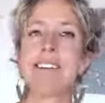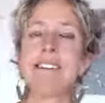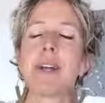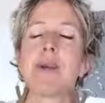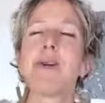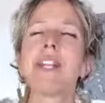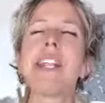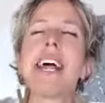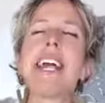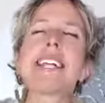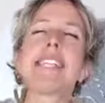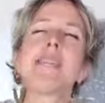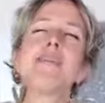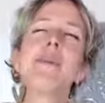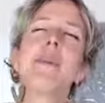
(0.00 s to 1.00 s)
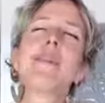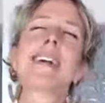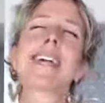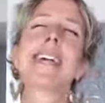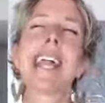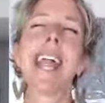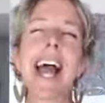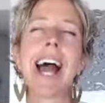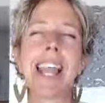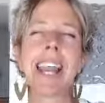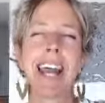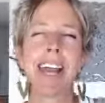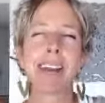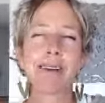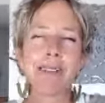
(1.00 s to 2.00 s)
Right? We like to be
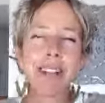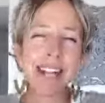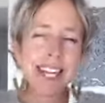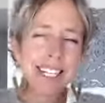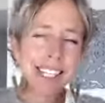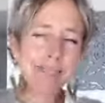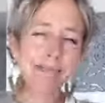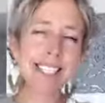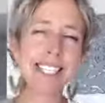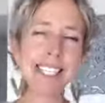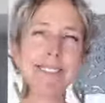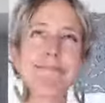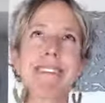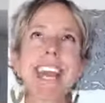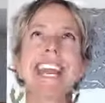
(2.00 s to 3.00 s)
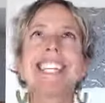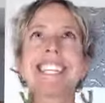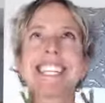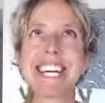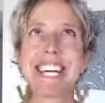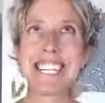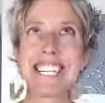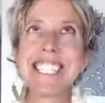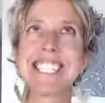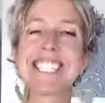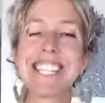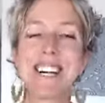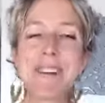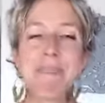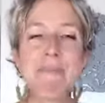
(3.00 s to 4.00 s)
organic. We like to be spacious.